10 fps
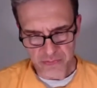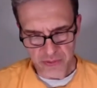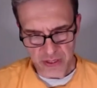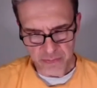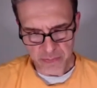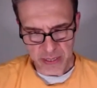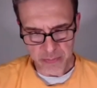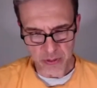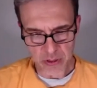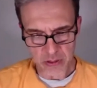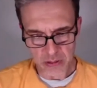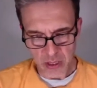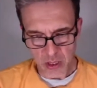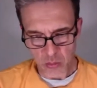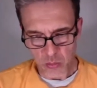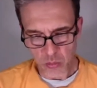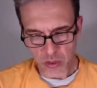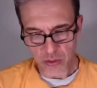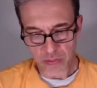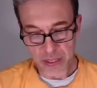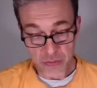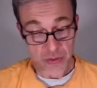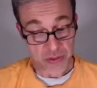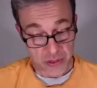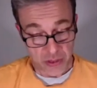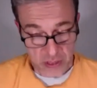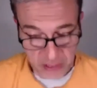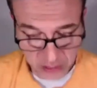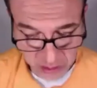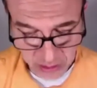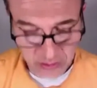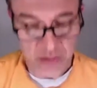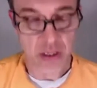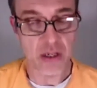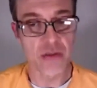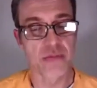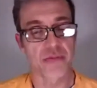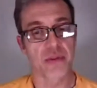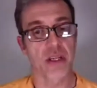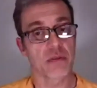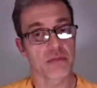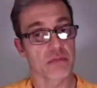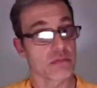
if people were interested in kind of, you know,